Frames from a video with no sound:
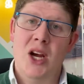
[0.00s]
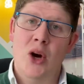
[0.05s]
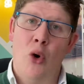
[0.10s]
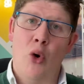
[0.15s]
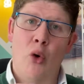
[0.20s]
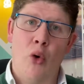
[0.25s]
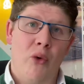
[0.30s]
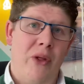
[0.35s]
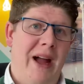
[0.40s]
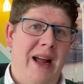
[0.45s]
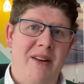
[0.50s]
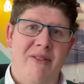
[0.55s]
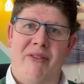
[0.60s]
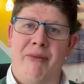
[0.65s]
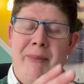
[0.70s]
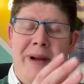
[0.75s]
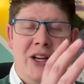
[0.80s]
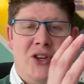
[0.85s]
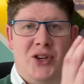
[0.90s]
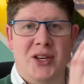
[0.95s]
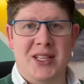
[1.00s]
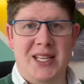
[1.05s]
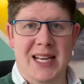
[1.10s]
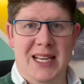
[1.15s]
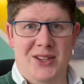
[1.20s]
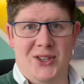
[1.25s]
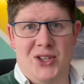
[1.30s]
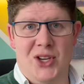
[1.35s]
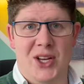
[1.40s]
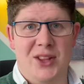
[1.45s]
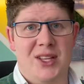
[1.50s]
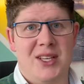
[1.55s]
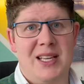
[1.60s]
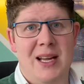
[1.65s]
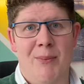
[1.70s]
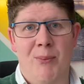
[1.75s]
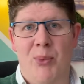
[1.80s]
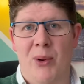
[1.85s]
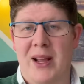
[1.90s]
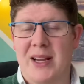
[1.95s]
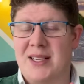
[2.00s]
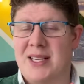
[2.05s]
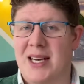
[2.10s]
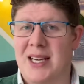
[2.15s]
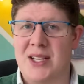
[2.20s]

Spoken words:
All that information is inside the templates and